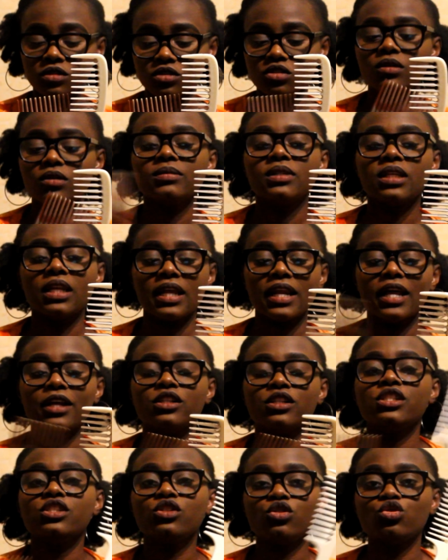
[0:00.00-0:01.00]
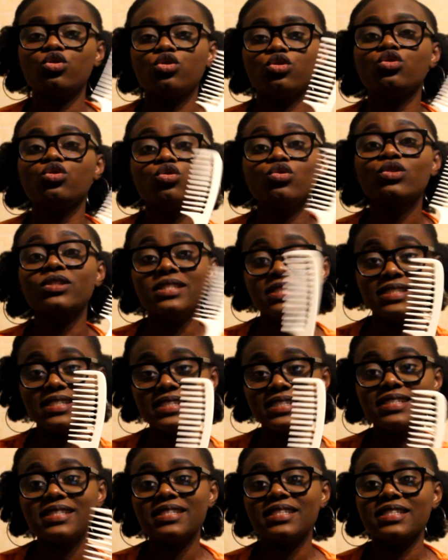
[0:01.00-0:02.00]
something like that. This, you should use
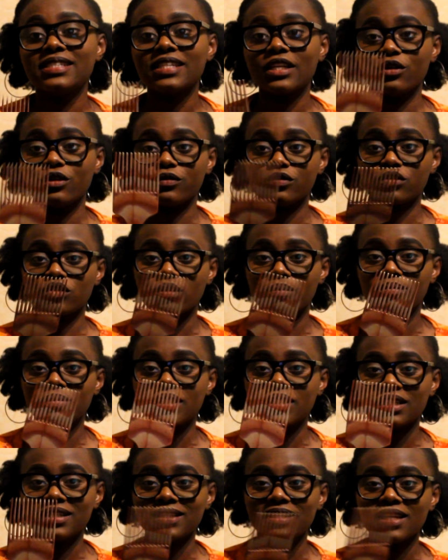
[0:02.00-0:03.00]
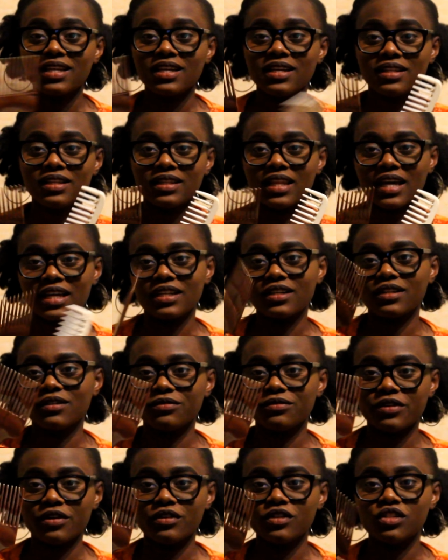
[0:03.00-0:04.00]
this instead of something like
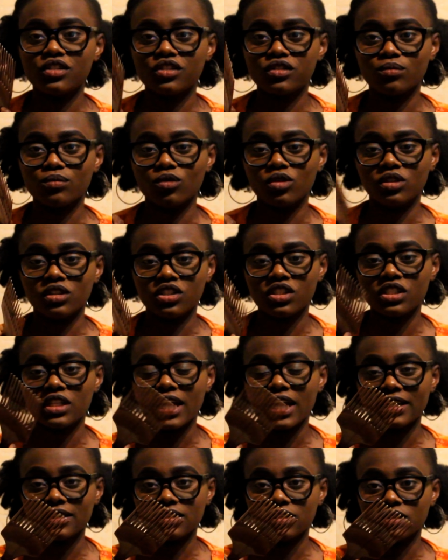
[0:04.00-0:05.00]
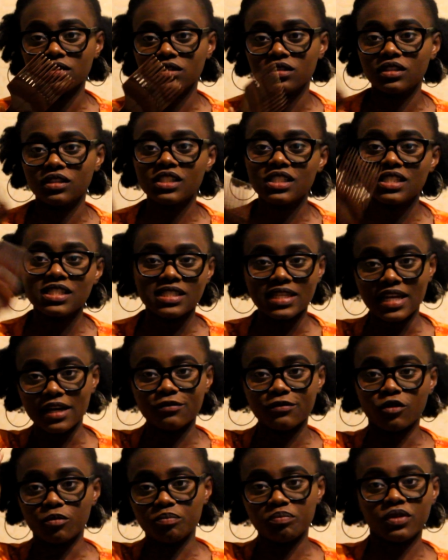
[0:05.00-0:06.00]
very smallish like this. This is
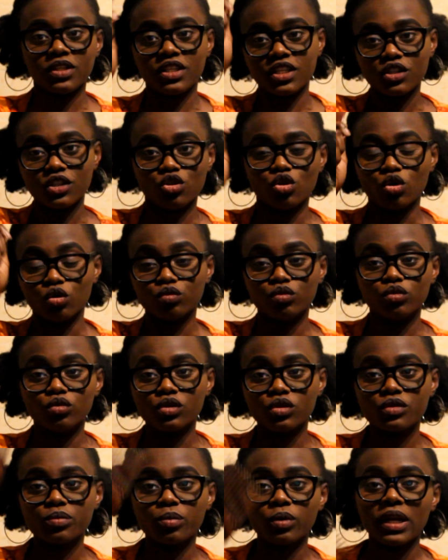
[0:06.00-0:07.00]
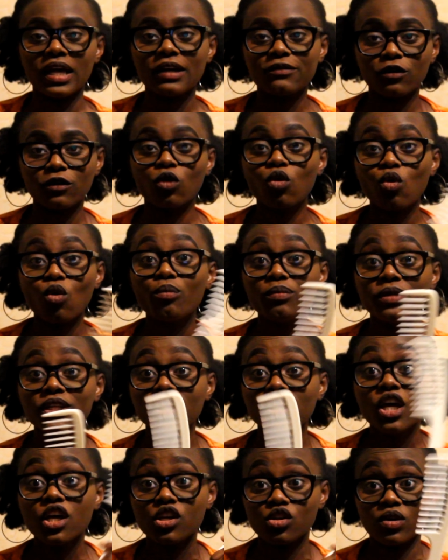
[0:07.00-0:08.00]
like for picking your roots, but like for
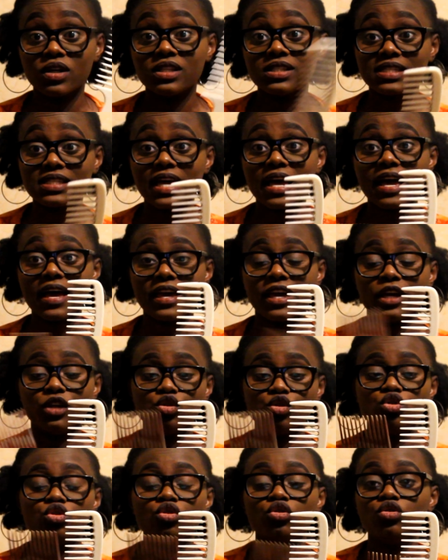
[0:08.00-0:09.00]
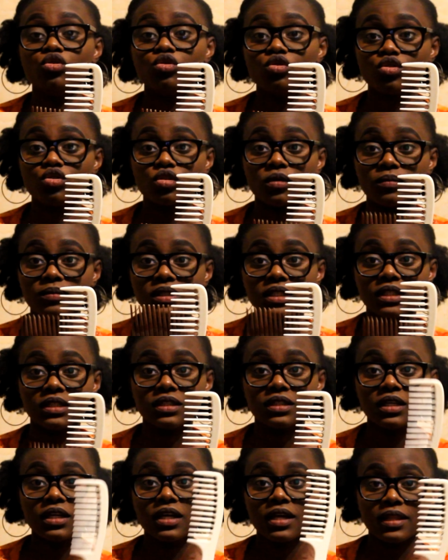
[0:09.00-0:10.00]
combing your entire hair, you should use something
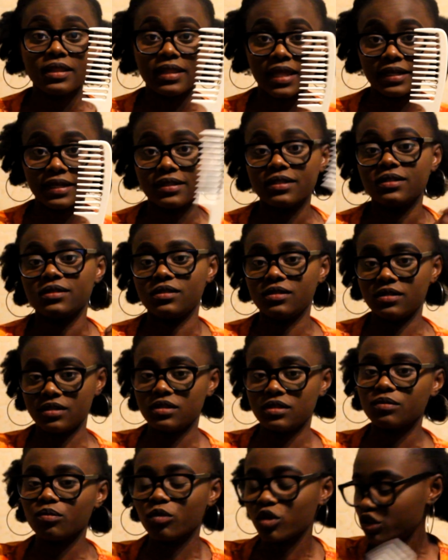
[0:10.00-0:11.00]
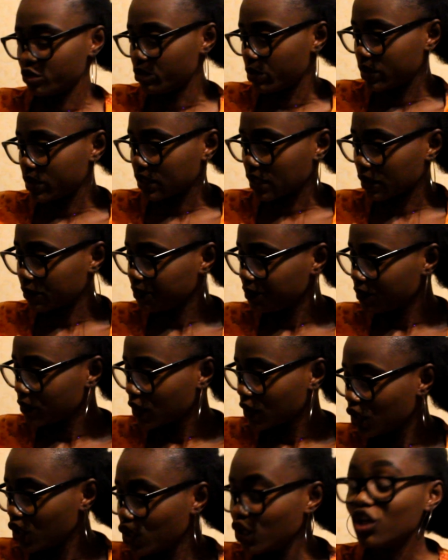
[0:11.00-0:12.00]
like this. It's much better.
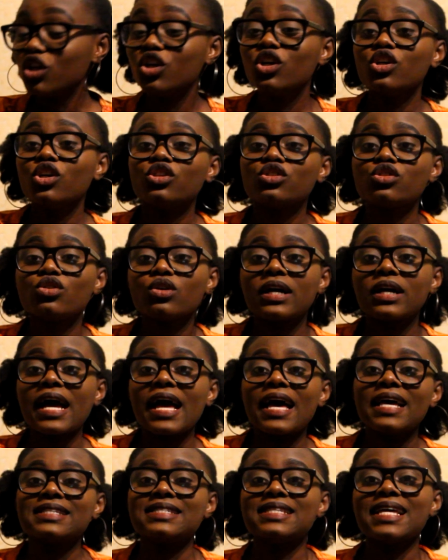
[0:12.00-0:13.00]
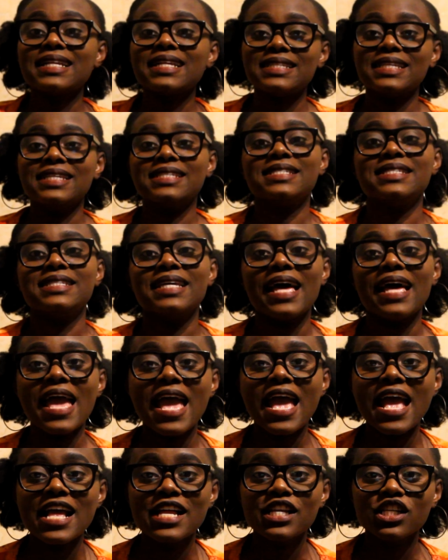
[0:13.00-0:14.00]
So guys, that is the
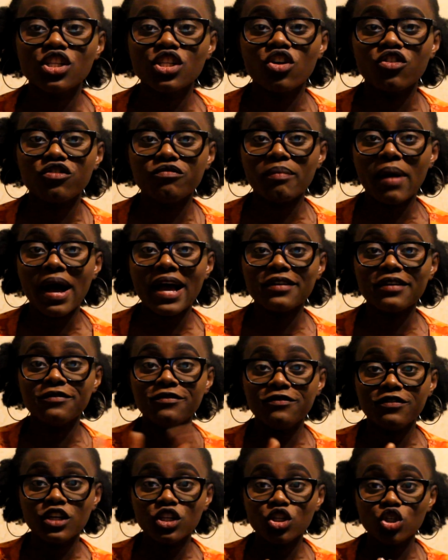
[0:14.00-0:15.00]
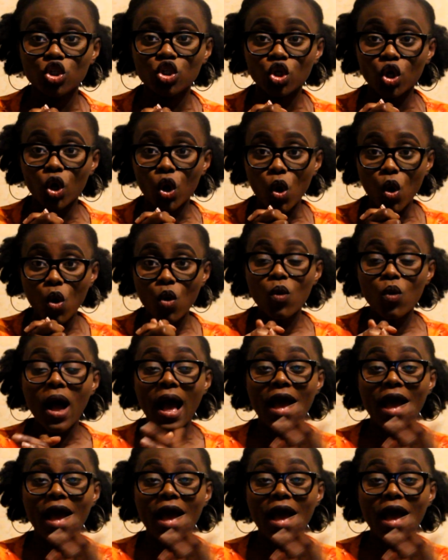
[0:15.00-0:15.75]
end of my video.